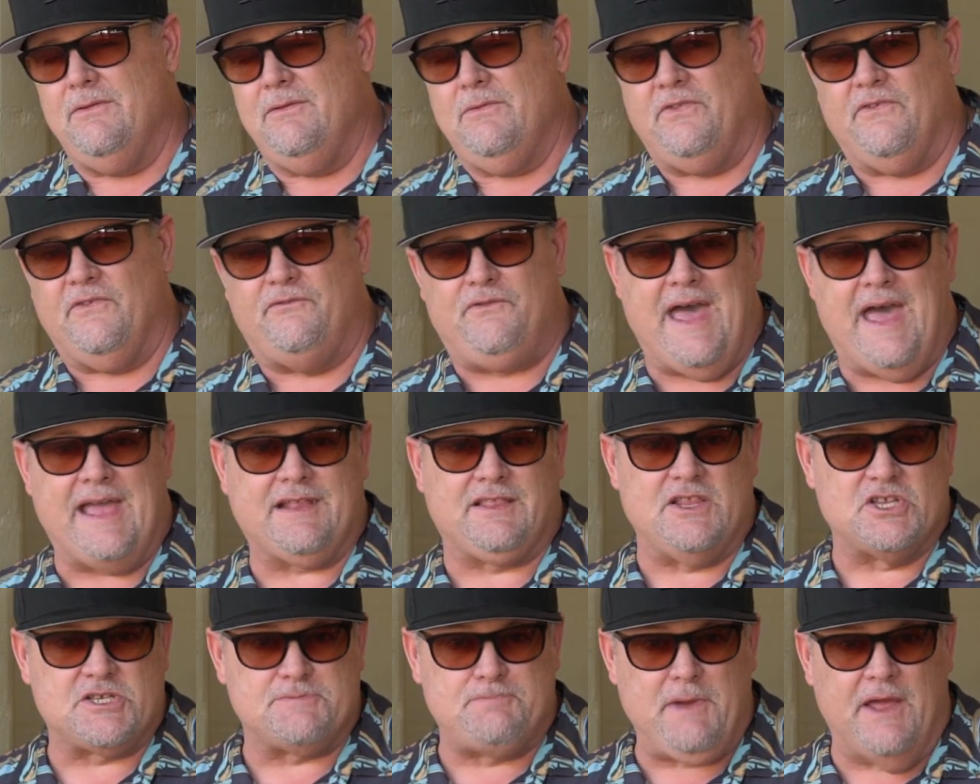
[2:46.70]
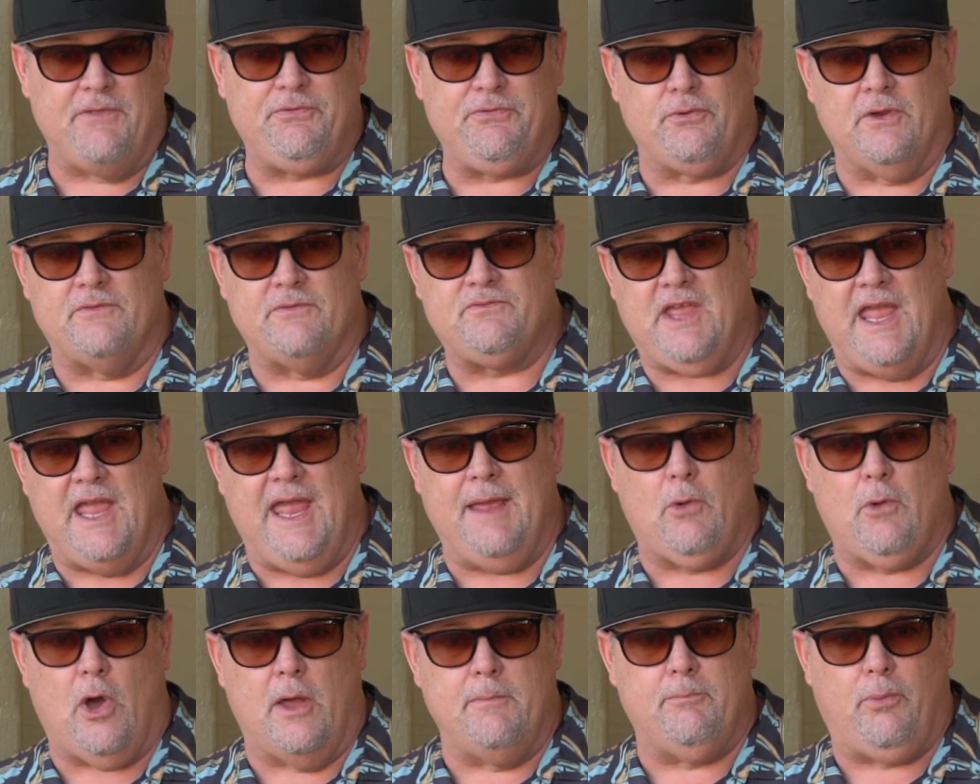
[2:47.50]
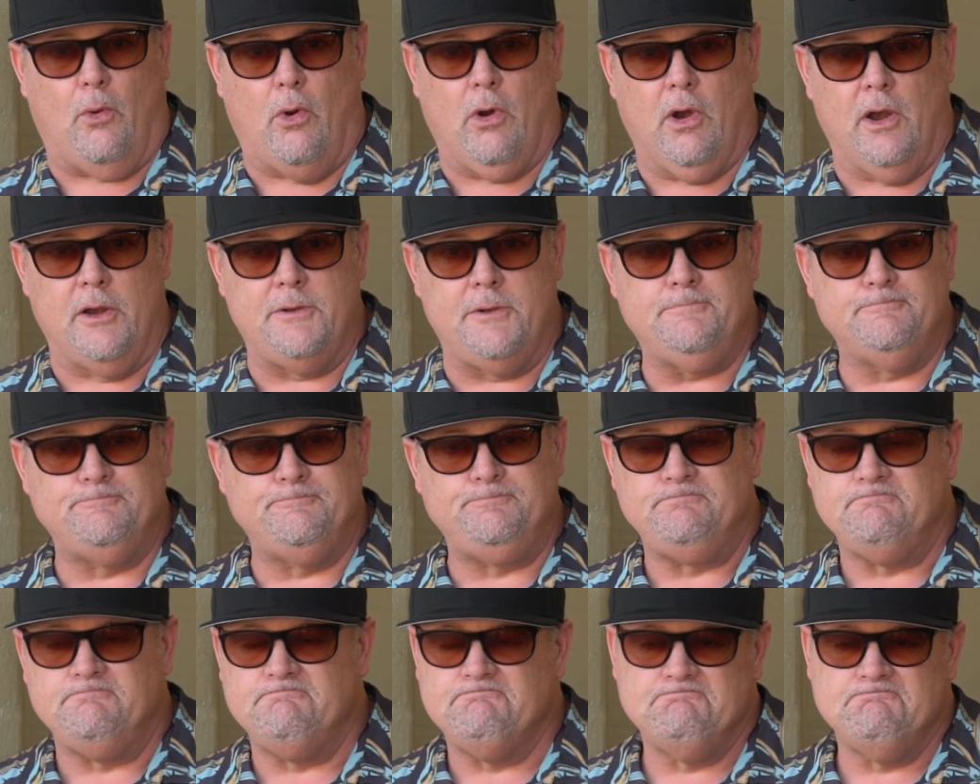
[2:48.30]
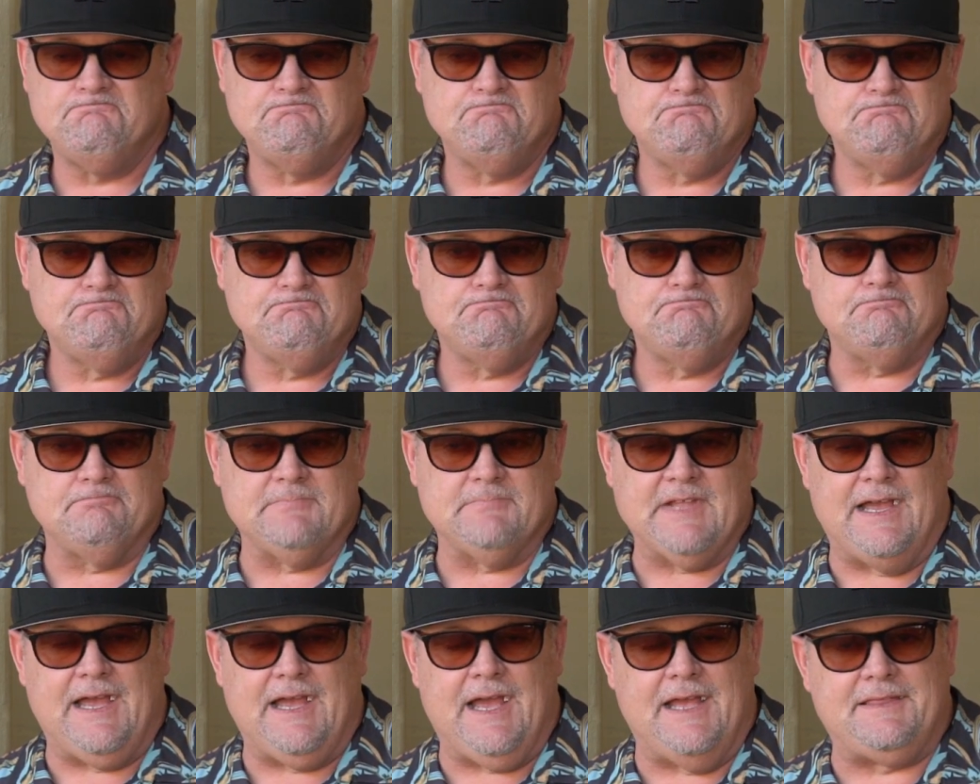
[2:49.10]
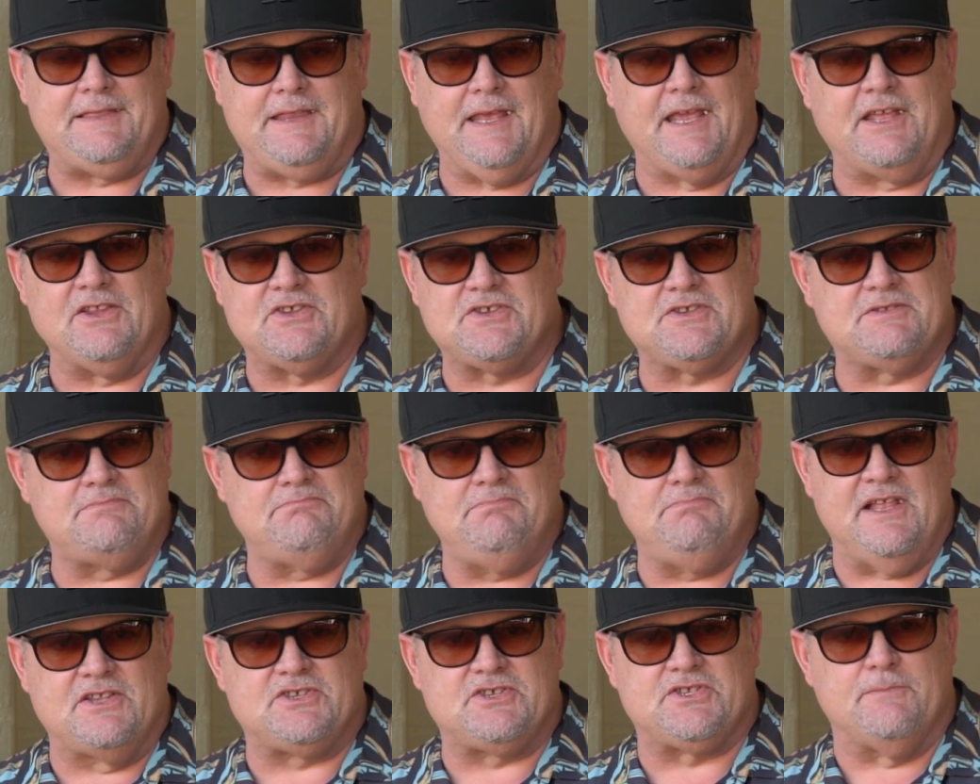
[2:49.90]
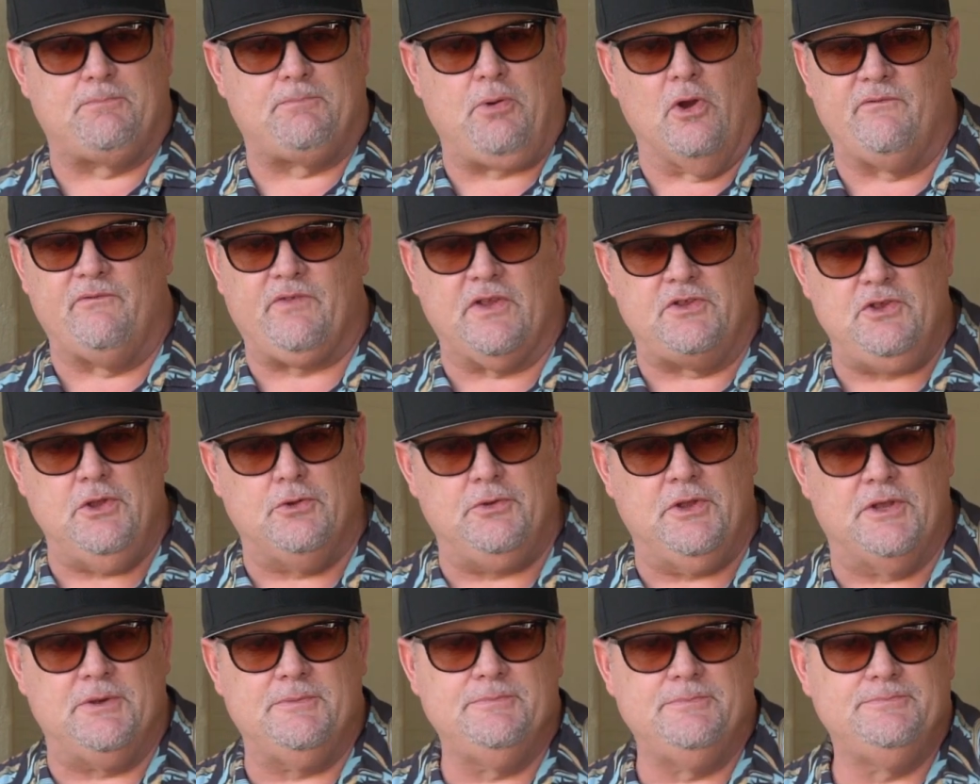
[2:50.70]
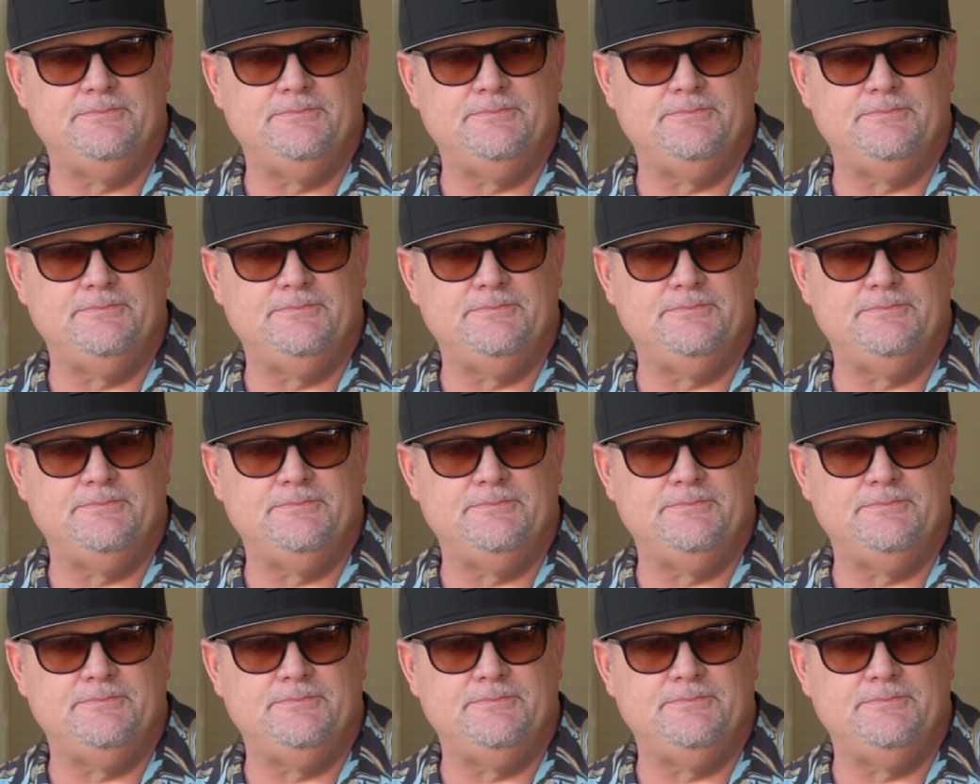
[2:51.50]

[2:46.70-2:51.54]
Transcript: The fact that Spendthrift came on board, I think it's the perfect union.